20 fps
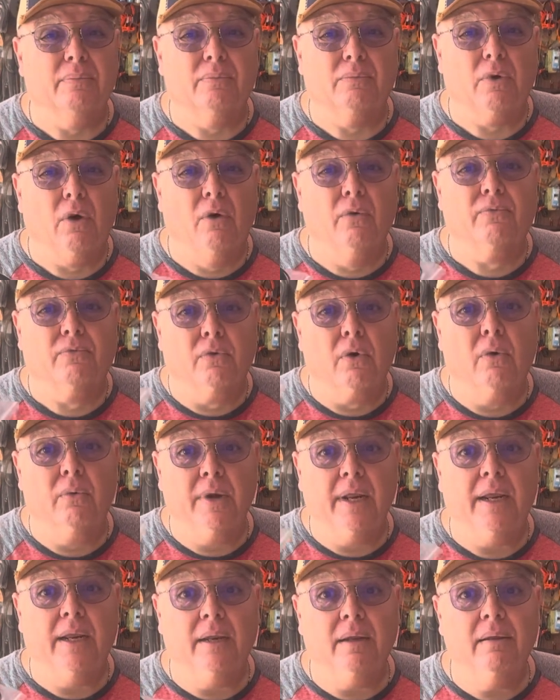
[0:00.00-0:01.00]

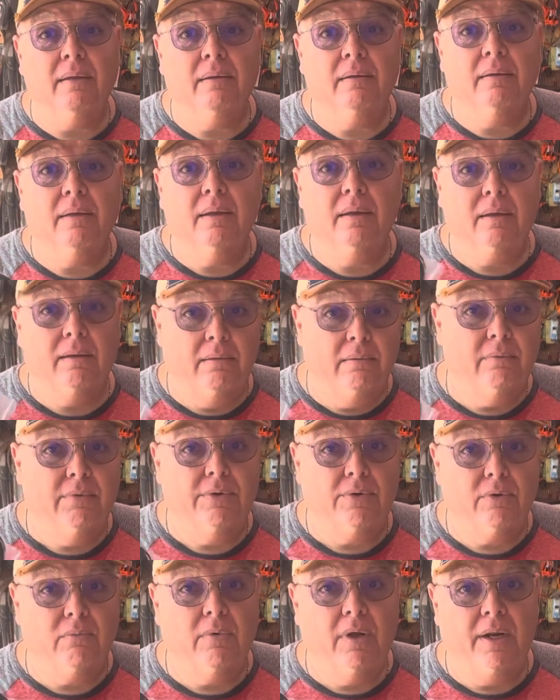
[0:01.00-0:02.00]
off-roading
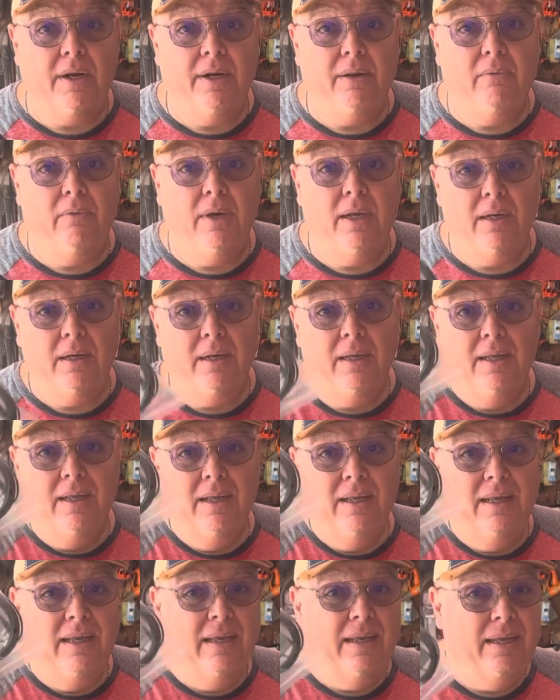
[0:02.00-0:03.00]
with your 181,
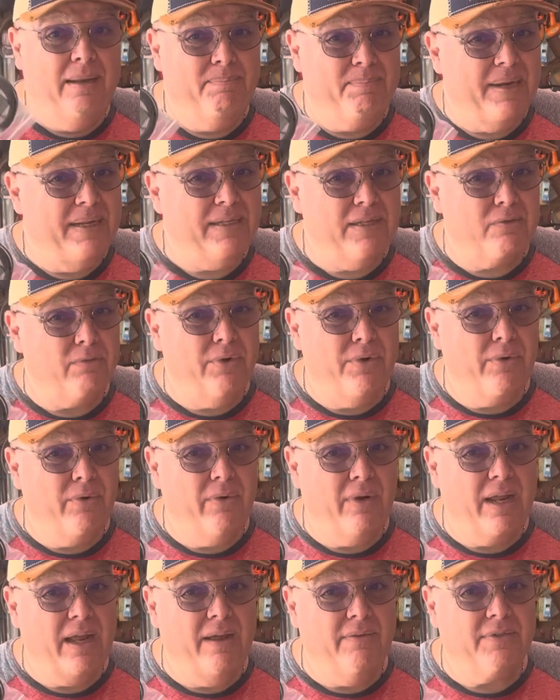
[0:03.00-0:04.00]
in places where you
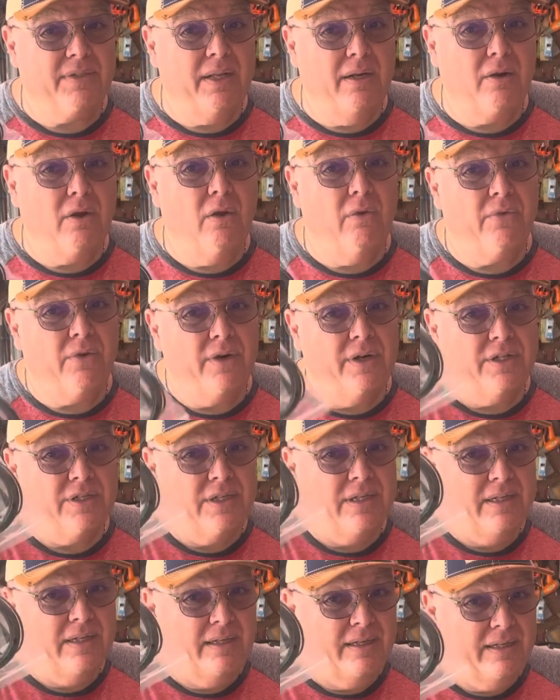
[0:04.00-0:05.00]
don't have cell coverage,
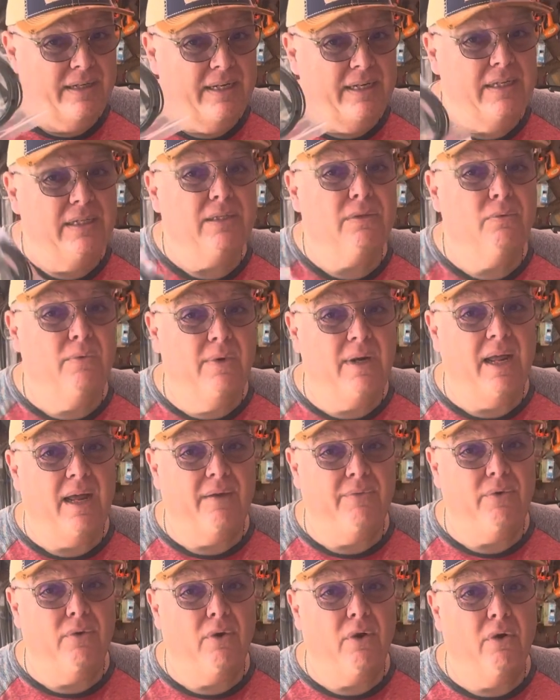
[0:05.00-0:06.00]
this would
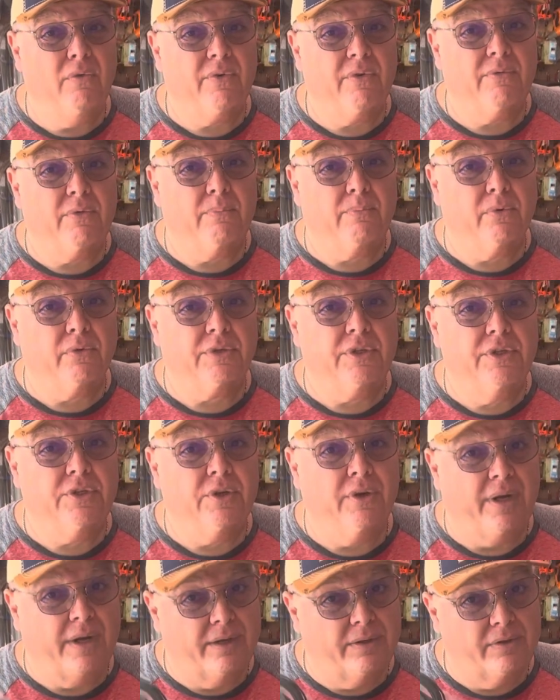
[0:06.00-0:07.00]
have you covered for
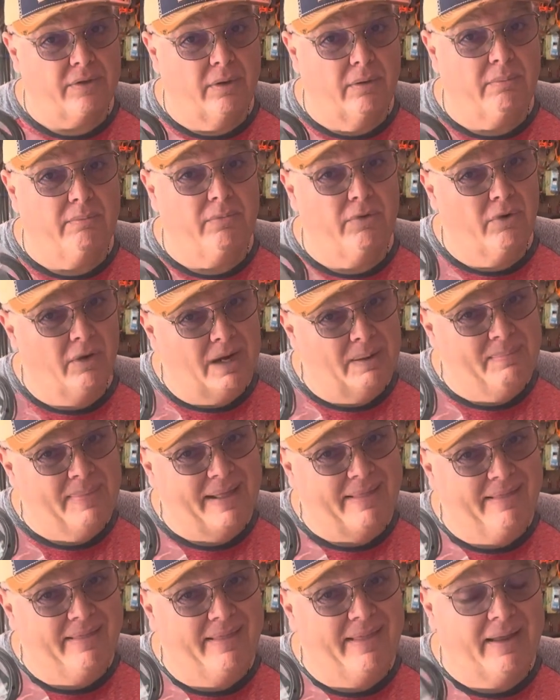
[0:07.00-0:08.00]
positioning, so not a
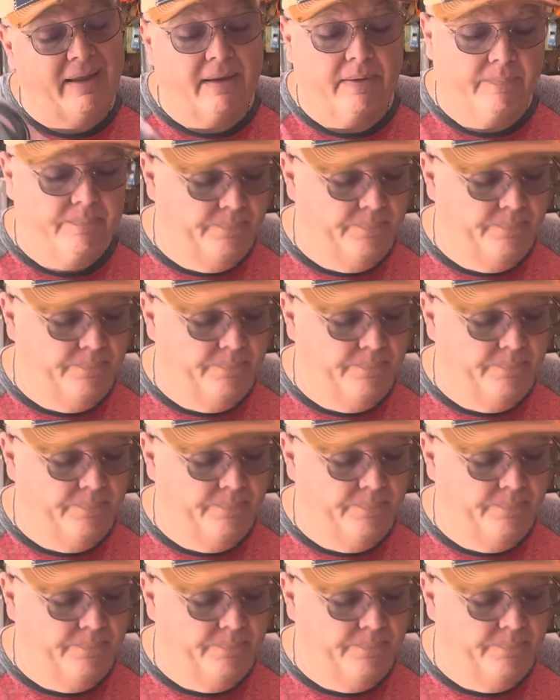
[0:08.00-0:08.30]
bad thing.